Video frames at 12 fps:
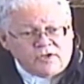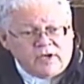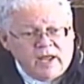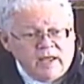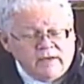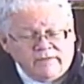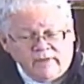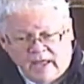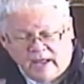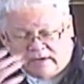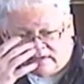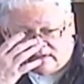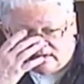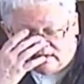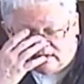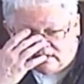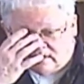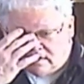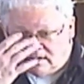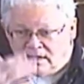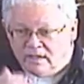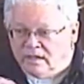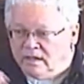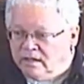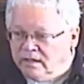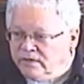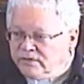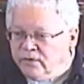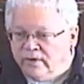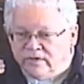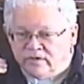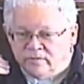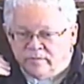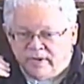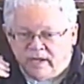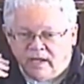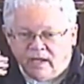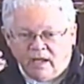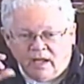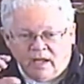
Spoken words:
day of Lent, there's going to be